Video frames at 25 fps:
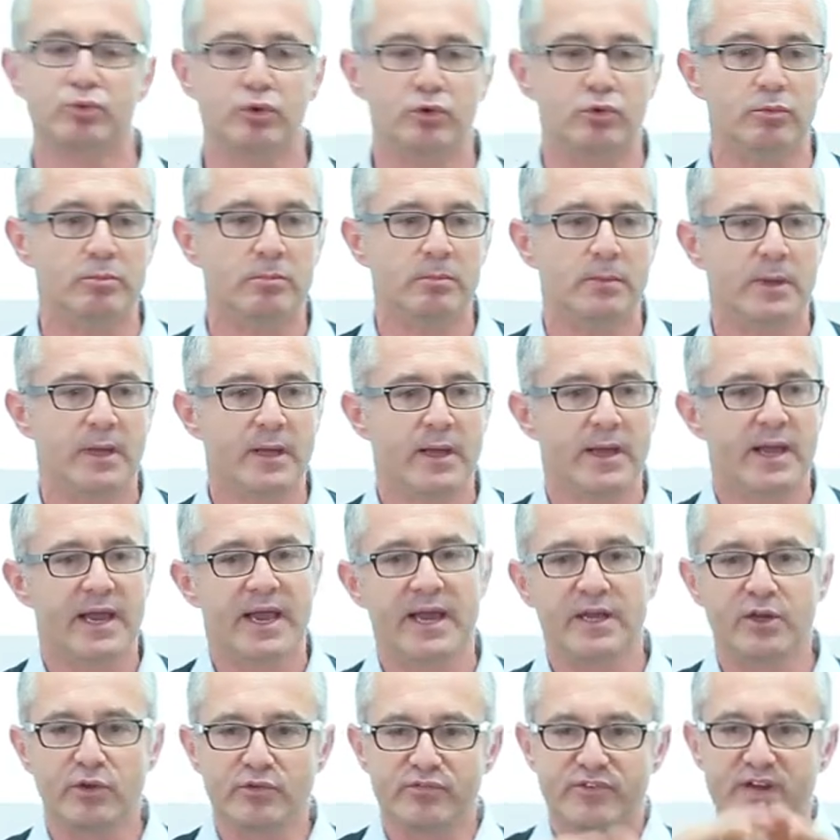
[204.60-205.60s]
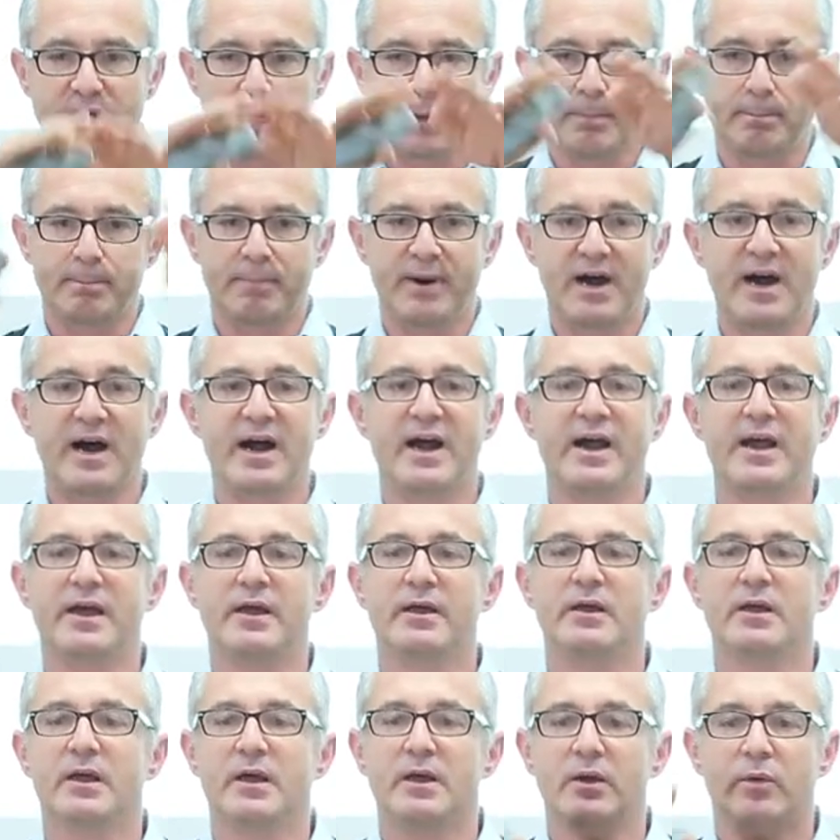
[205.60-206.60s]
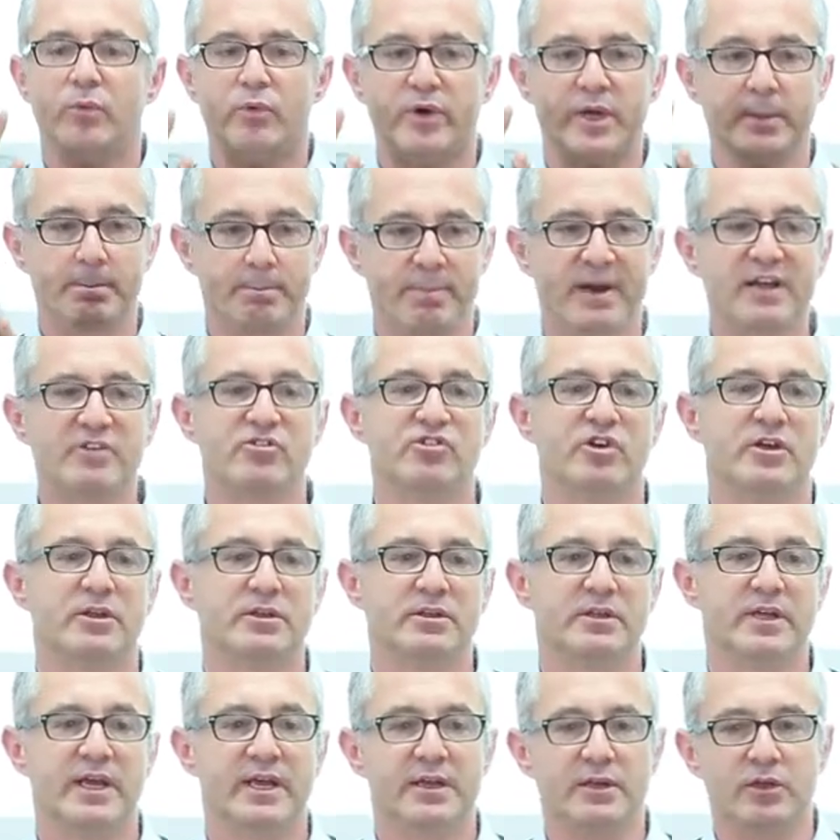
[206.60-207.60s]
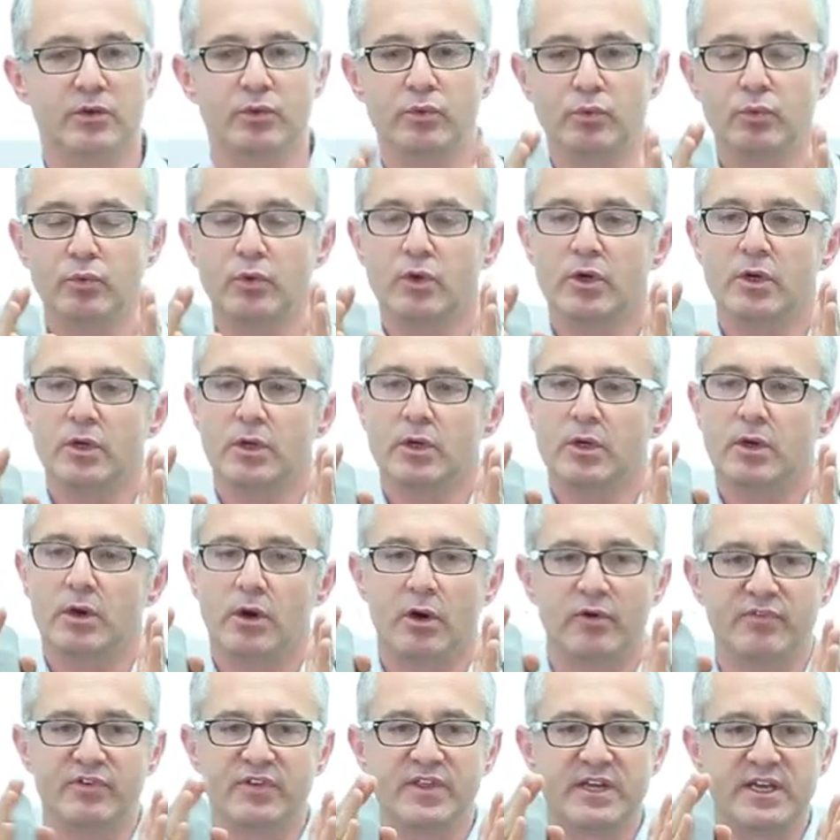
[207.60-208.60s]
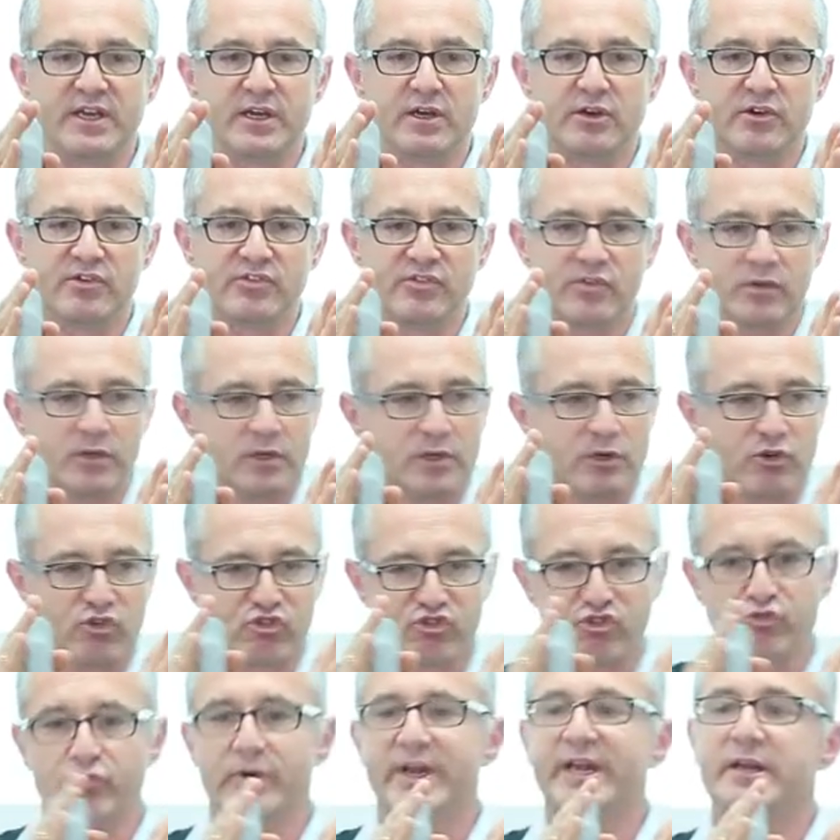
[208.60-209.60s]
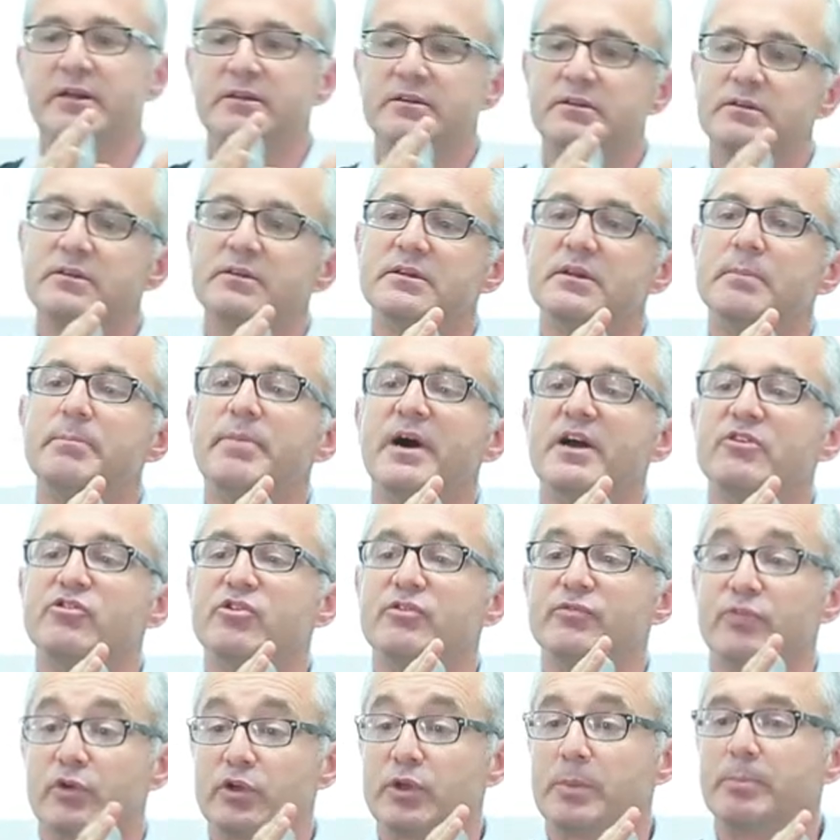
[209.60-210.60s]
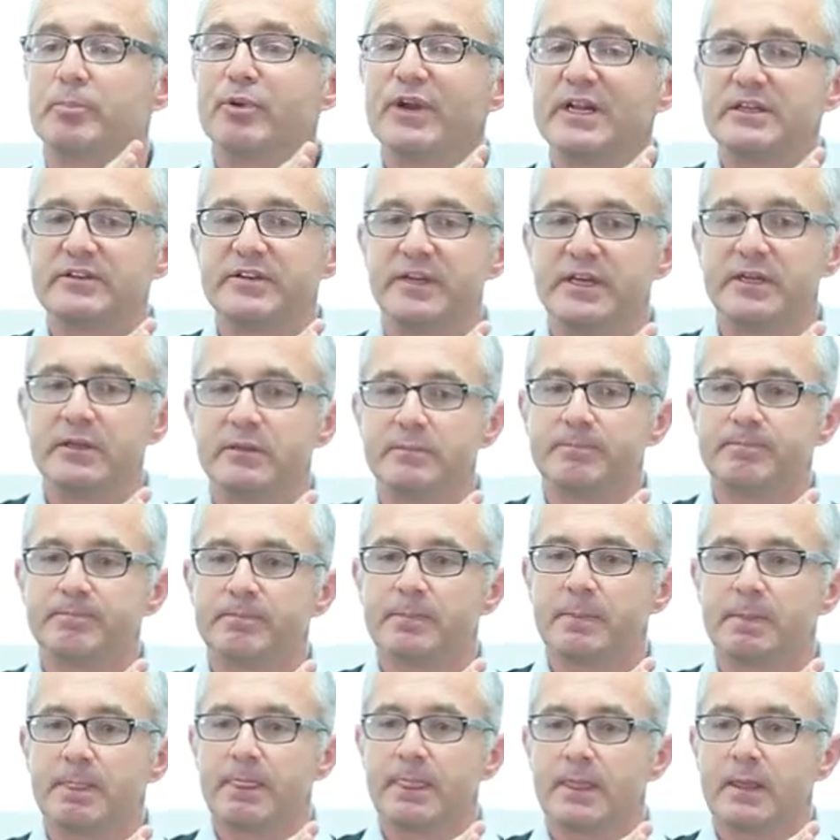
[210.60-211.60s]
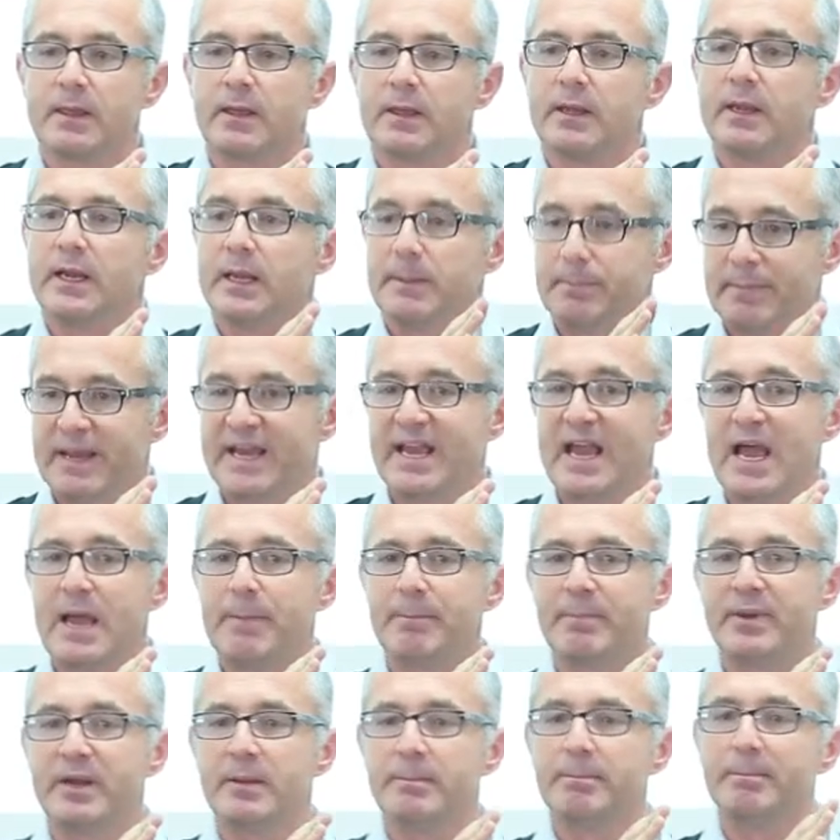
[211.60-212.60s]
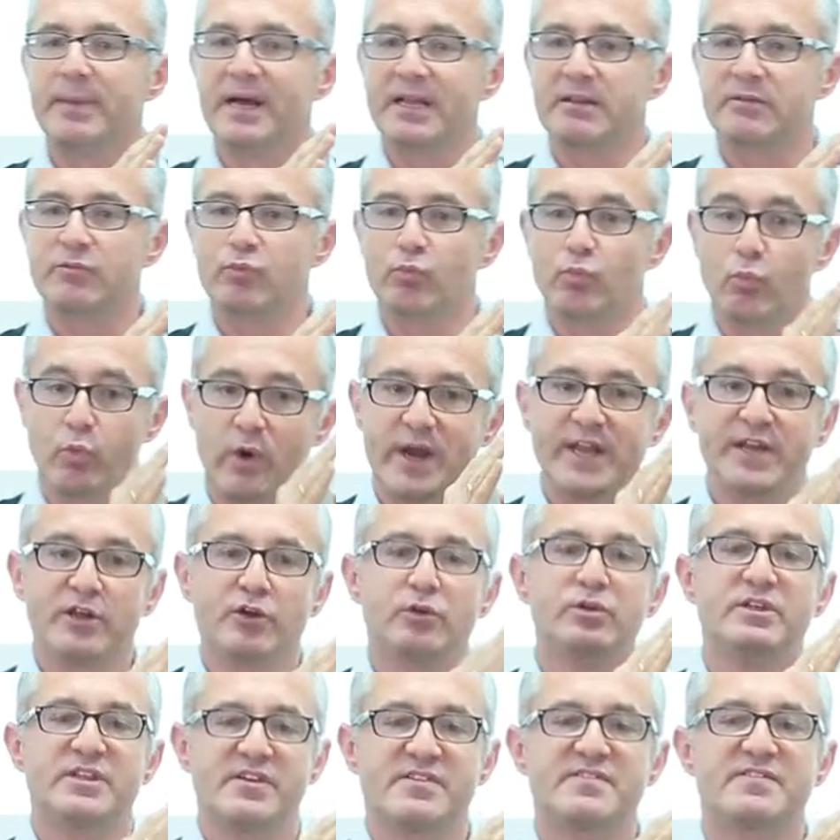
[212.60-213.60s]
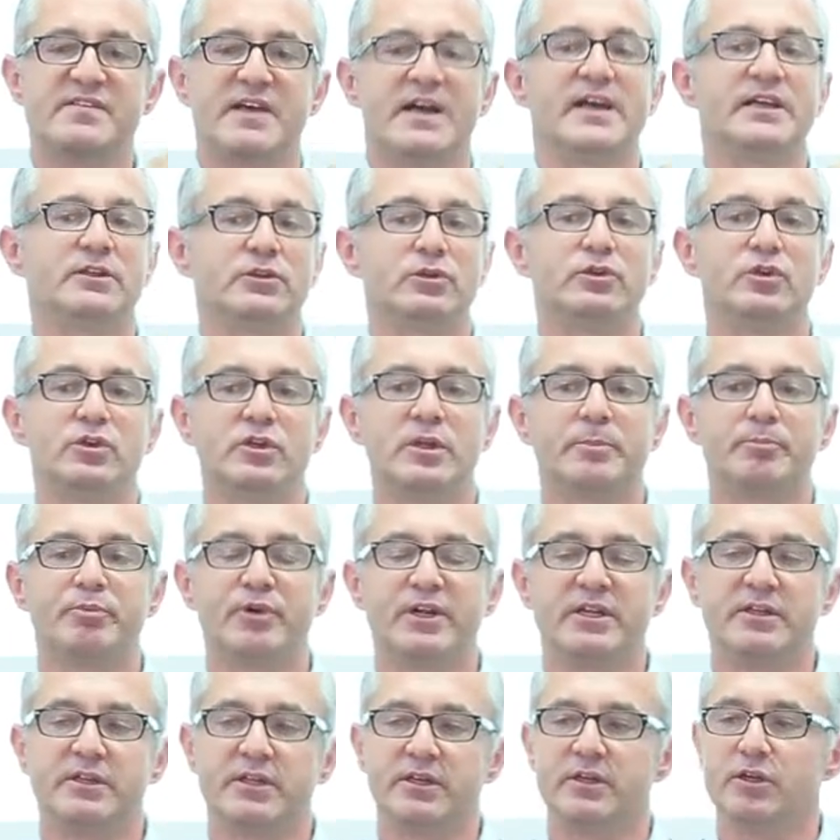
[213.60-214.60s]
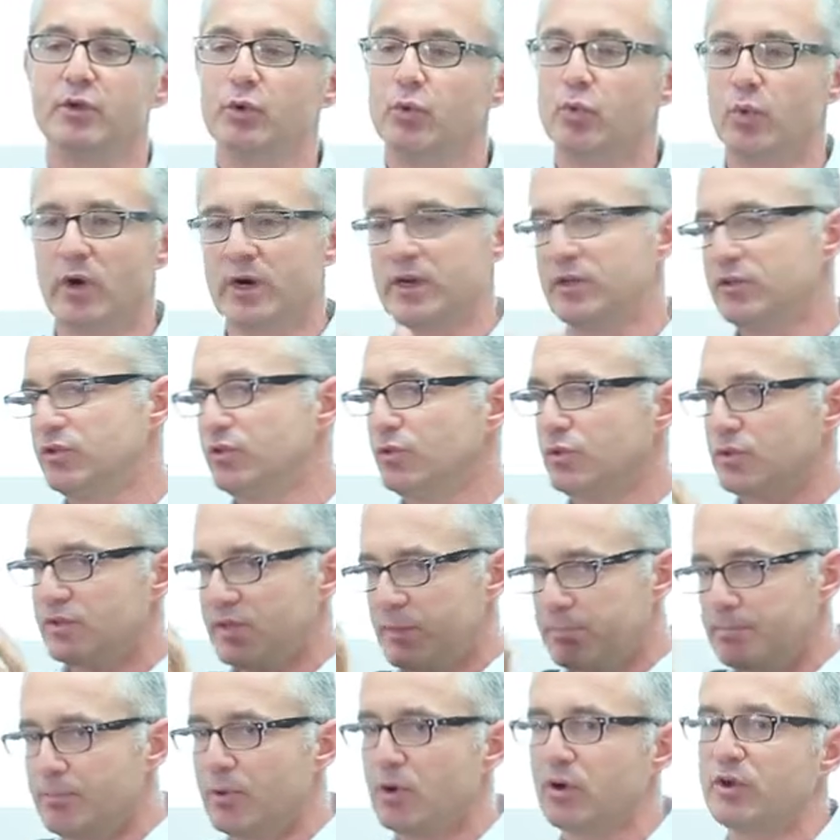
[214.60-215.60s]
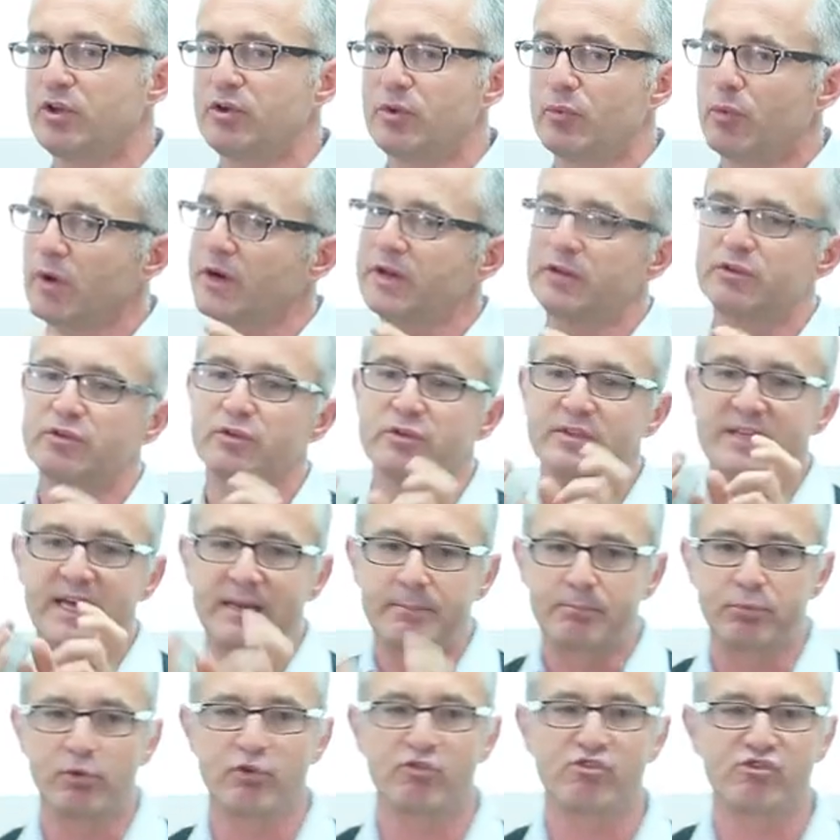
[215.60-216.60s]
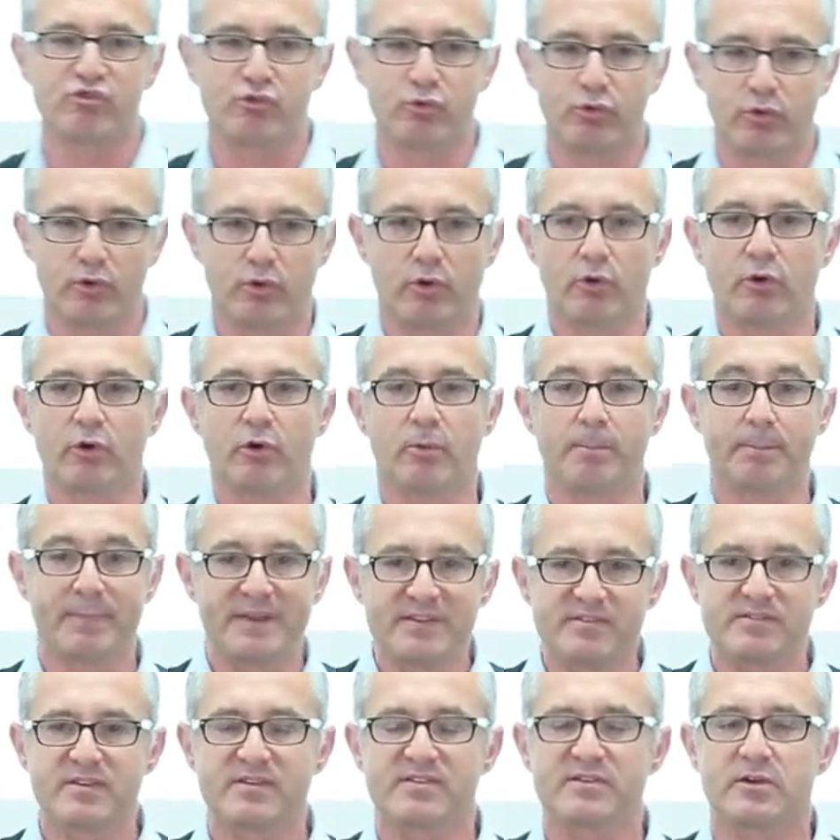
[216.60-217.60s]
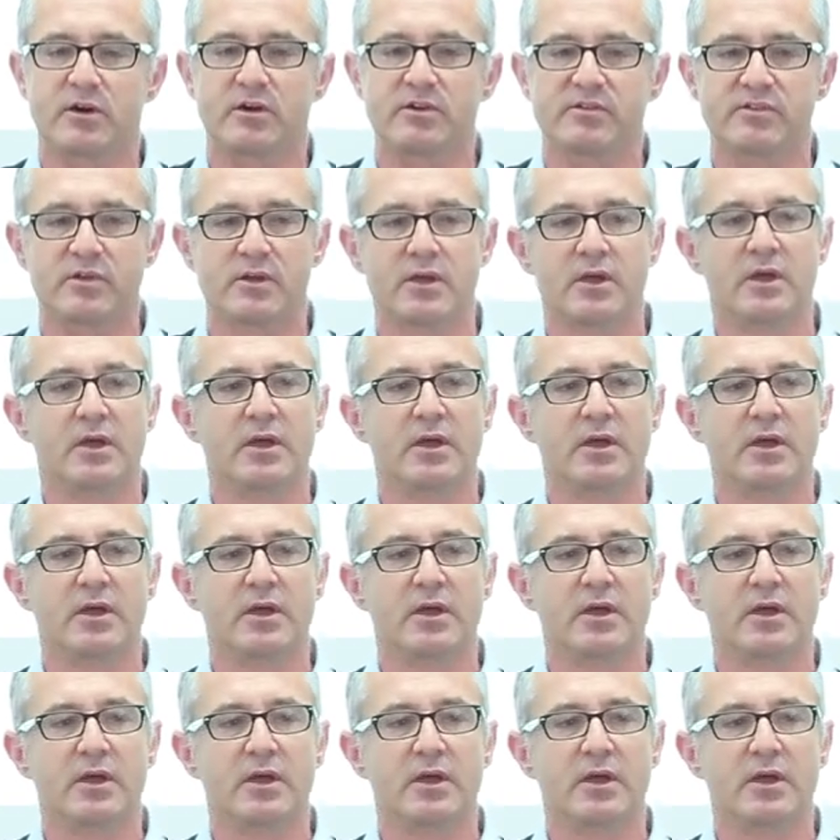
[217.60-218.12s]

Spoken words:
room and you've got a pie with a budget and you, over the years, shrink the budget for the printing, it may happen, but when you decide to do the printing, you want to do the book, you want to do that brochure or business cards,